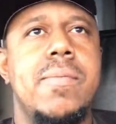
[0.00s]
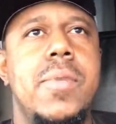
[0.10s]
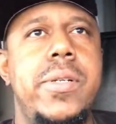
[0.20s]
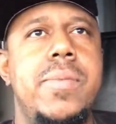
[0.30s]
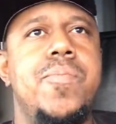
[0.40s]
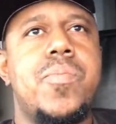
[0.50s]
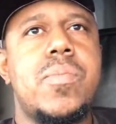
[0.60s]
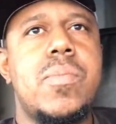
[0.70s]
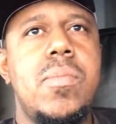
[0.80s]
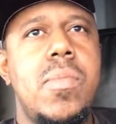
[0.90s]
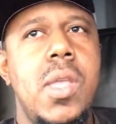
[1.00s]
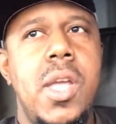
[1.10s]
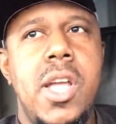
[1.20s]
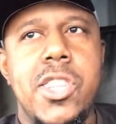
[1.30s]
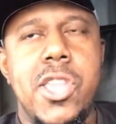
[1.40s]

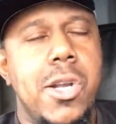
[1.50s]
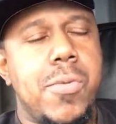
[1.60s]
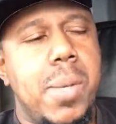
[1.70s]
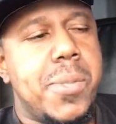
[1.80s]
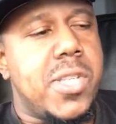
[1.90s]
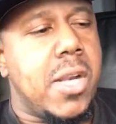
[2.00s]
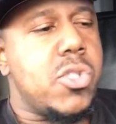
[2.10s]
33% of